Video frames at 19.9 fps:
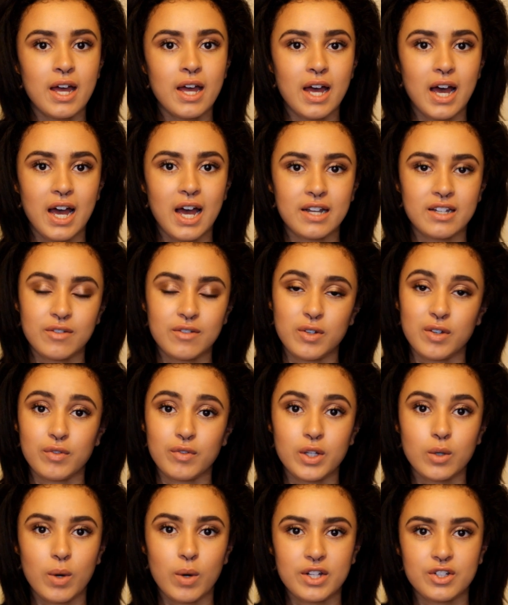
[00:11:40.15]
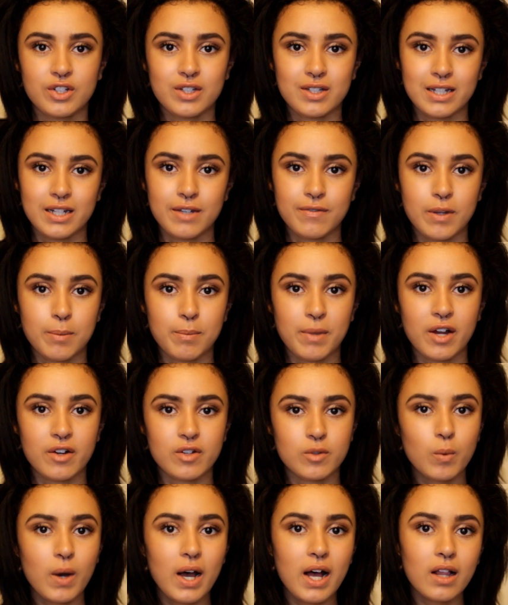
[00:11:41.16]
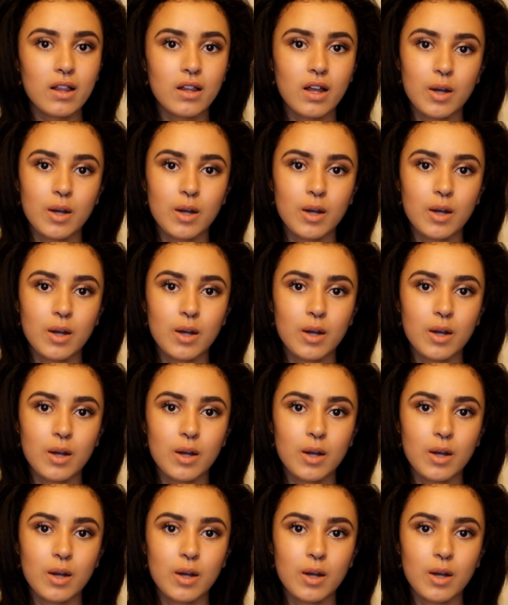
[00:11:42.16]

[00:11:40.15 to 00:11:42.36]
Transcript: And if you have any questions, leave them there as well.